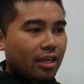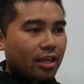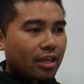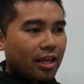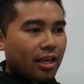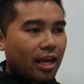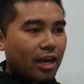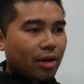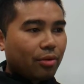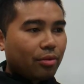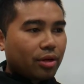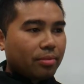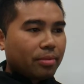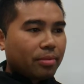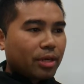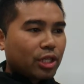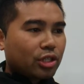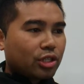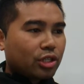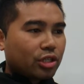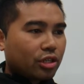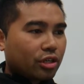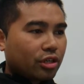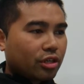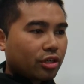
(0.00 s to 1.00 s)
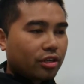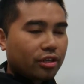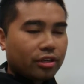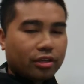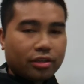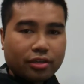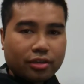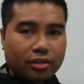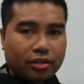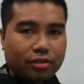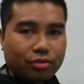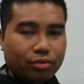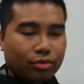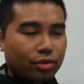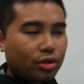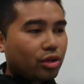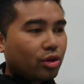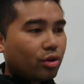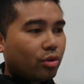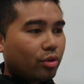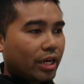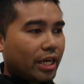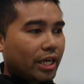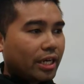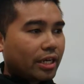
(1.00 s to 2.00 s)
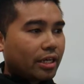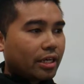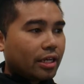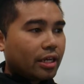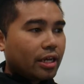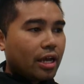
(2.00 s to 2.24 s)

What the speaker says: I want to make sure, real quick,